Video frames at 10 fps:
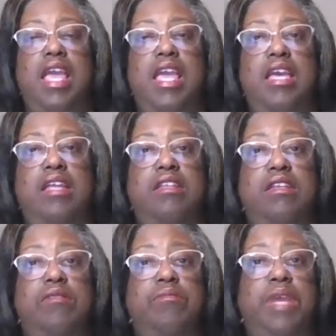And
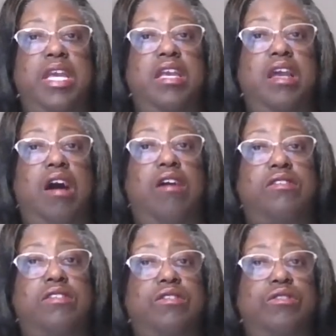it may
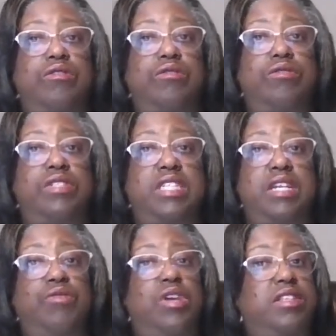also
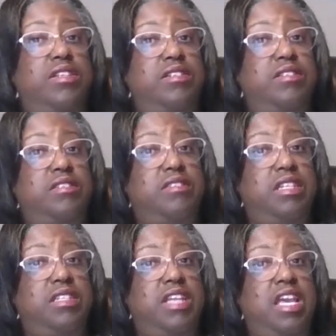say
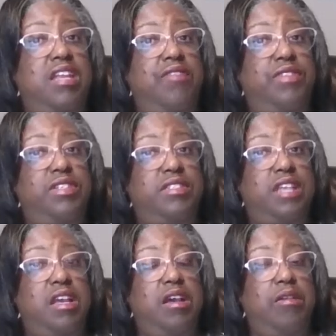indicate if
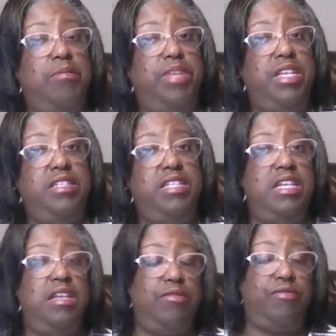it's
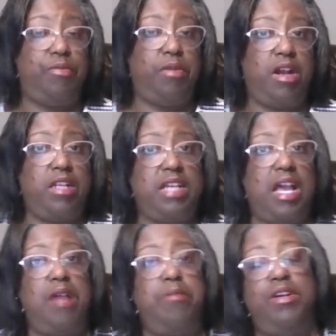PT for
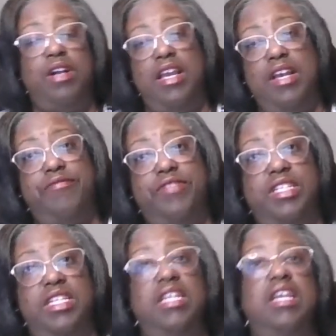part-time or
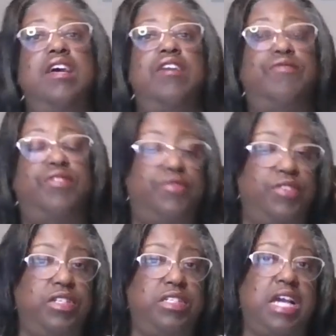FT for
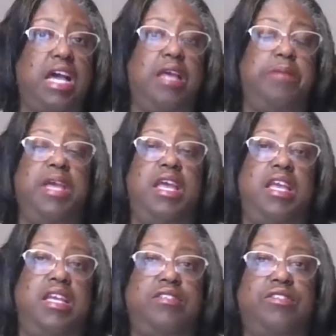full-time.
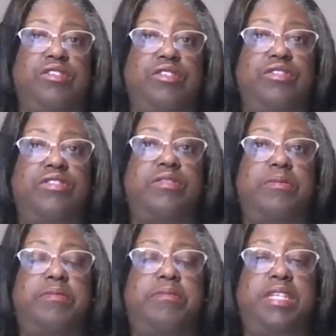And so those are
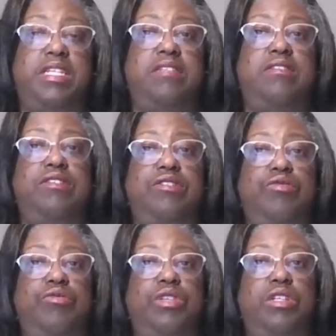some things that
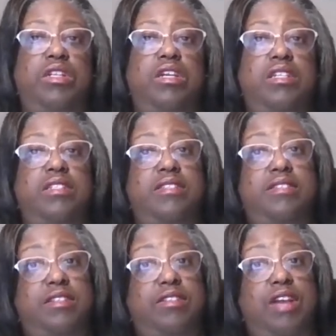you would
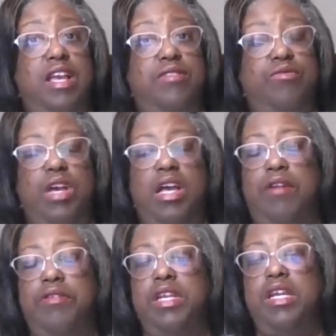consider as
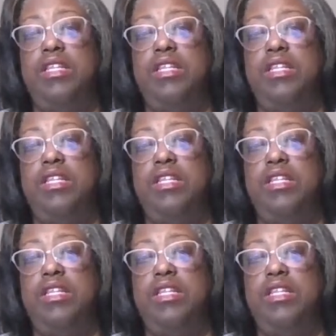well.